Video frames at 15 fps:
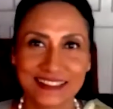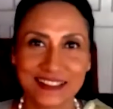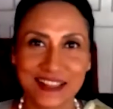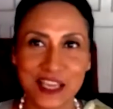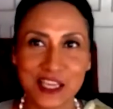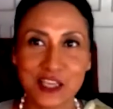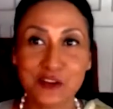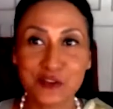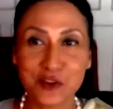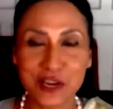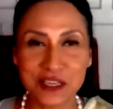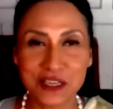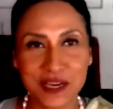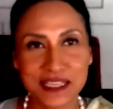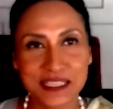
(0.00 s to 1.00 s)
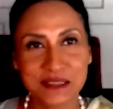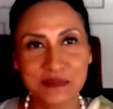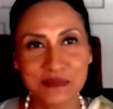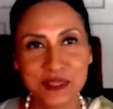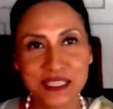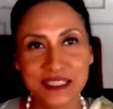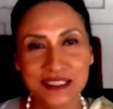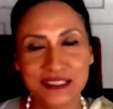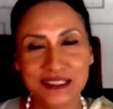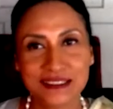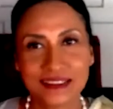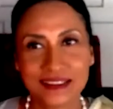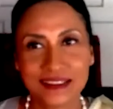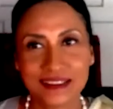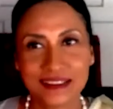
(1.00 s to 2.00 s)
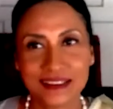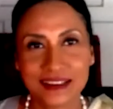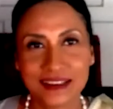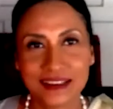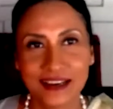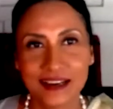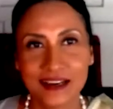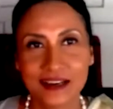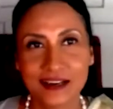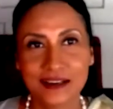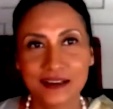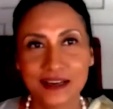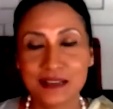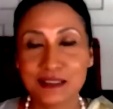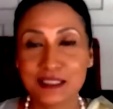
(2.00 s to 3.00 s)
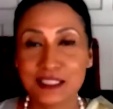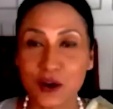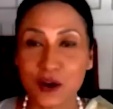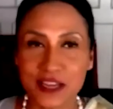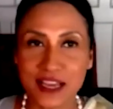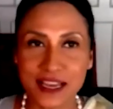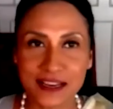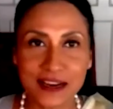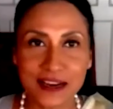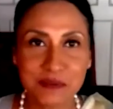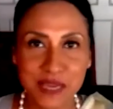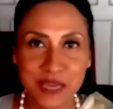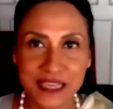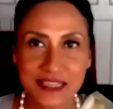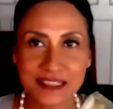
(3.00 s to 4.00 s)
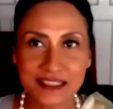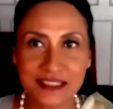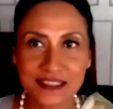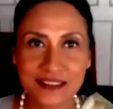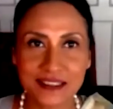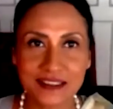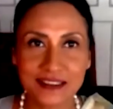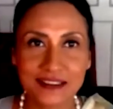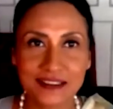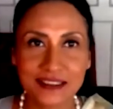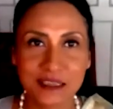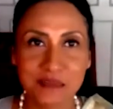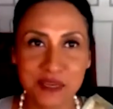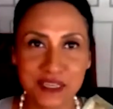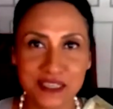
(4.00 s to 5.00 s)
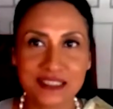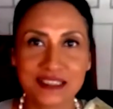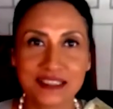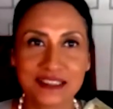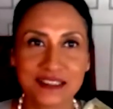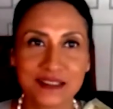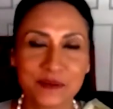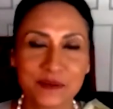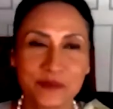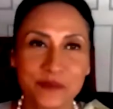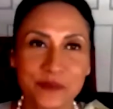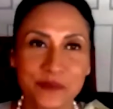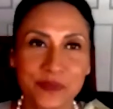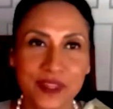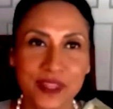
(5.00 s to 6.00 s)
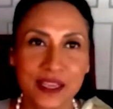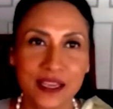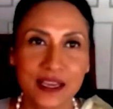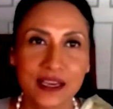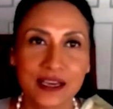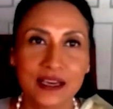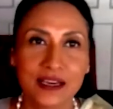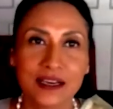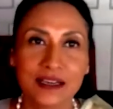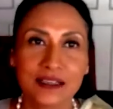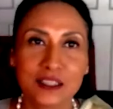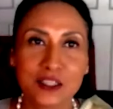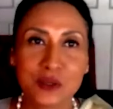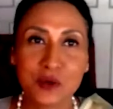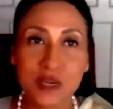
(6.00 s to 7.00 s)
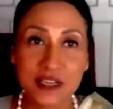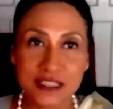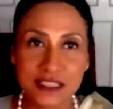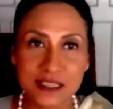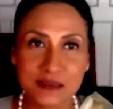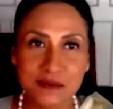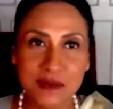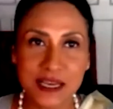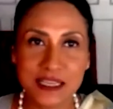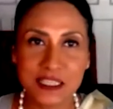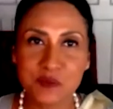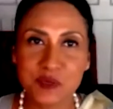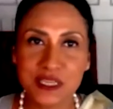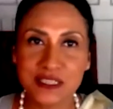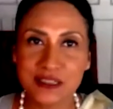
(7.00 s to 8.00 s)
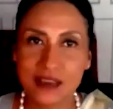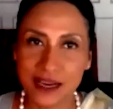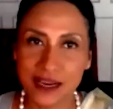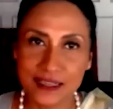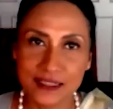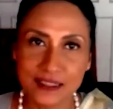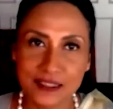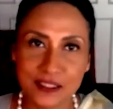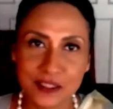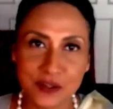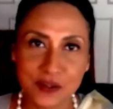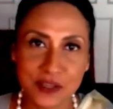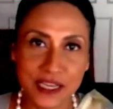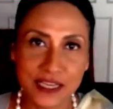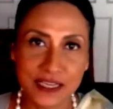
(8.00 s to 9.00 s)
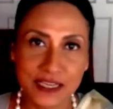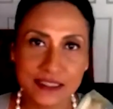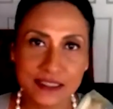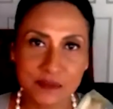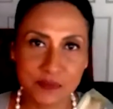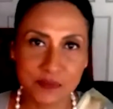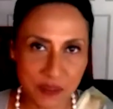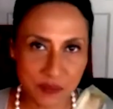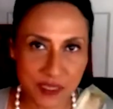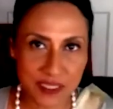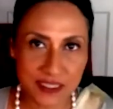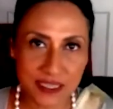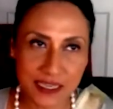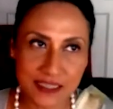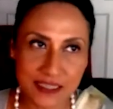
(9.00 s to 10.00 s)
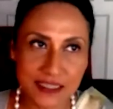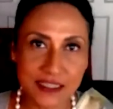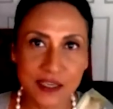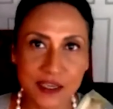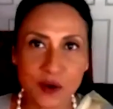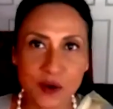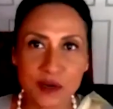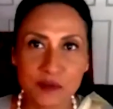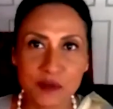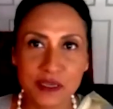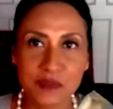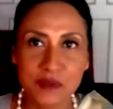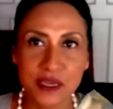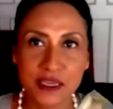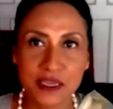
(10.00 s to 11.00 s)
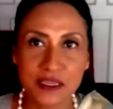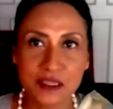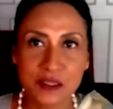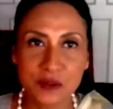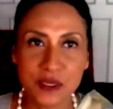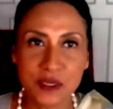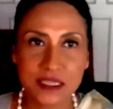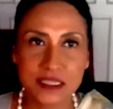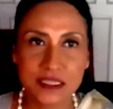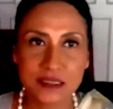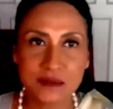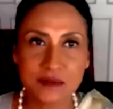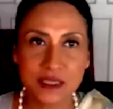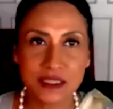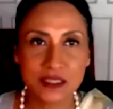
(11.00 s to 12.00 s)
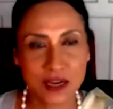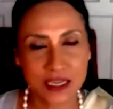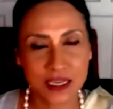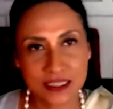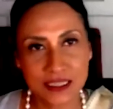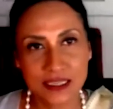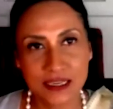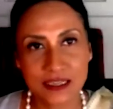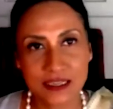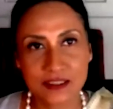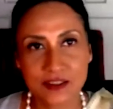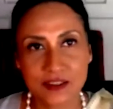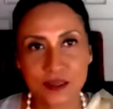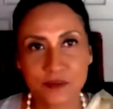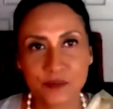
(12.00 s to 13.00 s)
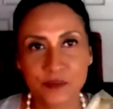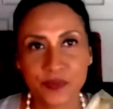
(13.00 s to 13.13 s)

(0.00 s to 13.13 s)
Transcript: Thank you for inviting me. And sorry, I can't make it in person. Tourism has been guided to create a people-centric economy, making tourism a thrust industry.